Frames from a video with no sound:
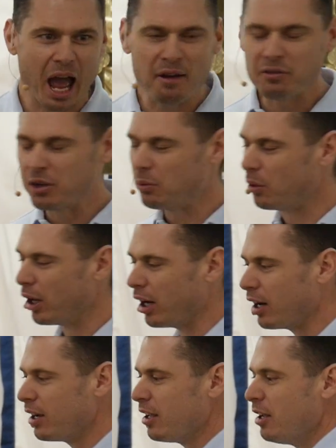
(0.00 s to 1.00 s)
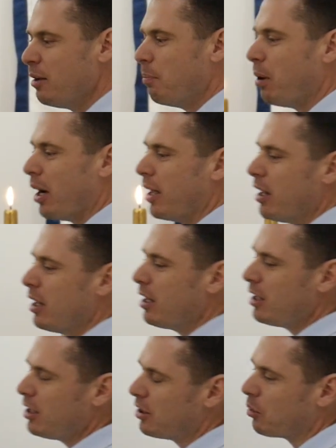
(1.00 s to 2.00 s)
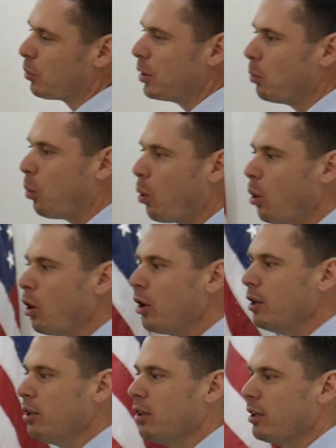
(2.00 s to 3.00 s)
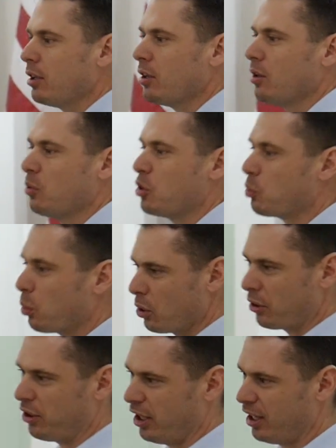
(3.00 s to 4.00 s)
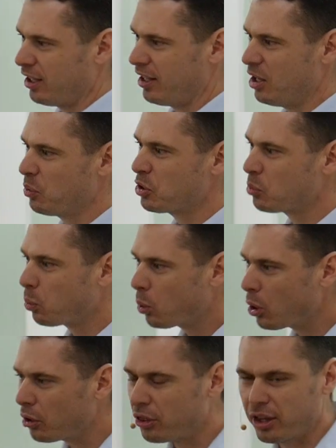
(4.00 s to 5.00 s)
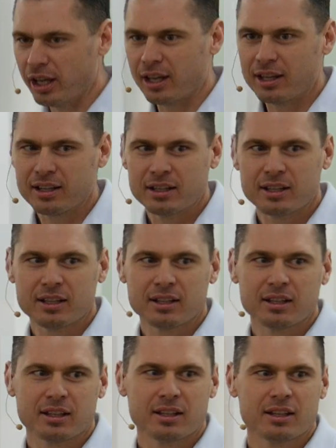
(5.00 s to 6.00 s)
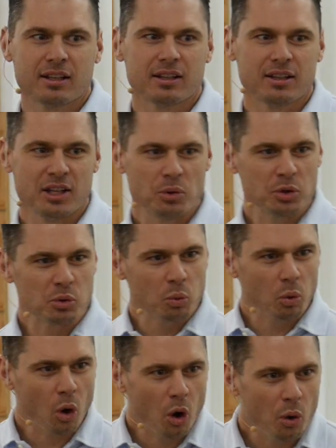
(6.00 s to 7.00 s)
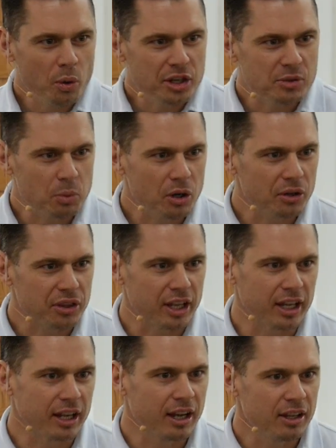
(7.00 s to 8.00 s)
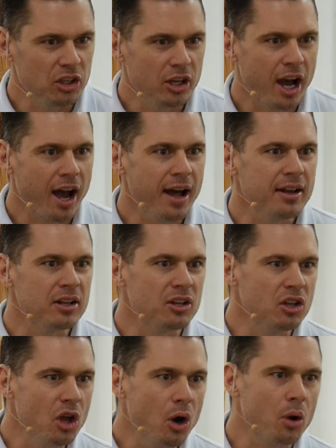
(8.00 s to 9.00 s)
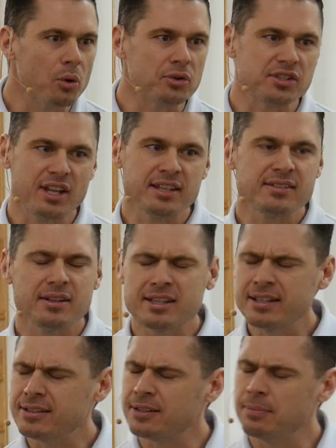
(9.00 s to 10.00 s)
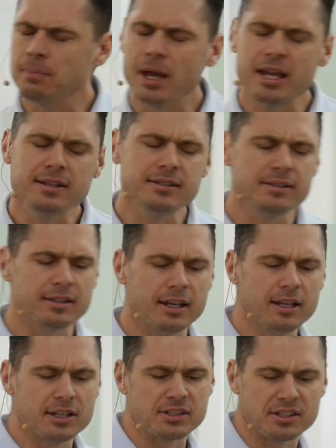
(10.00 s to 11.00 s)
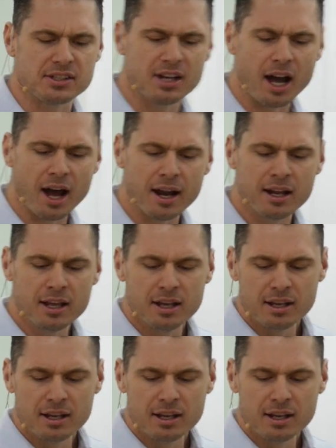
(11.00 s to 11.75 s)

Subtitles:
everywhere. But the reward was worth it. It was worth it. It was always worth it. And God knows. That's the amazing thing is God